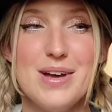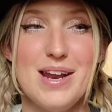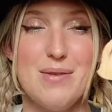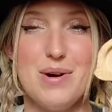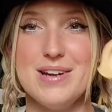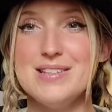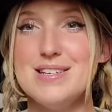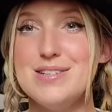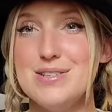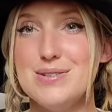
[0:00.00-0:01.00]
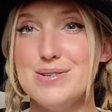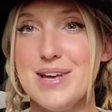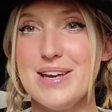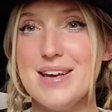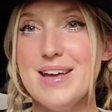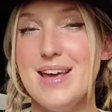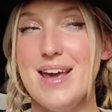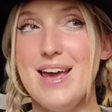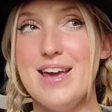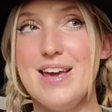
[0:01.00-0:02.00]
And I wanted to do like
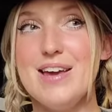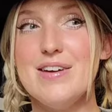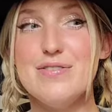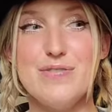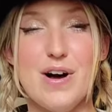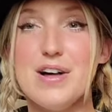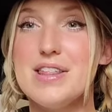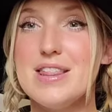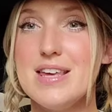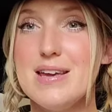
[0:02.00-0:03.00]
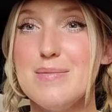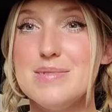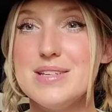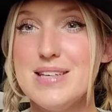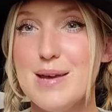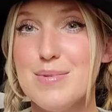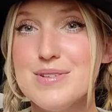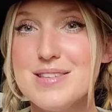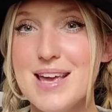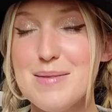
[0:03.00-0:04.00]
a fall themed
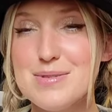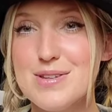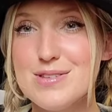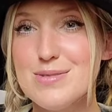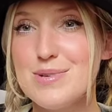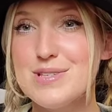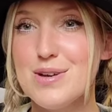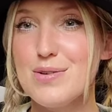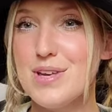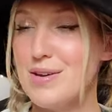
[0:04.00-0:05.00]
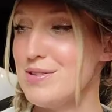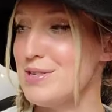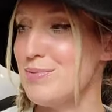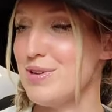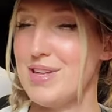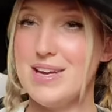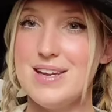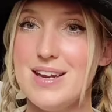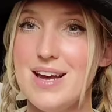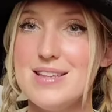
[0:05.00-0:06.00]
tablescape. So this would be so cute to put like
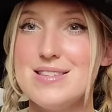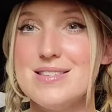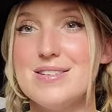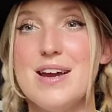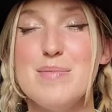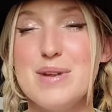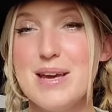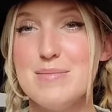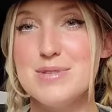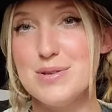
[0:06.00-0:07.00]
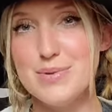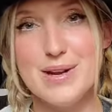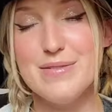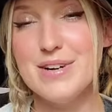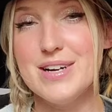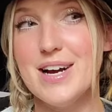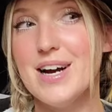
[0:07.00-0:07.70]
nuts or M&Ms or whatever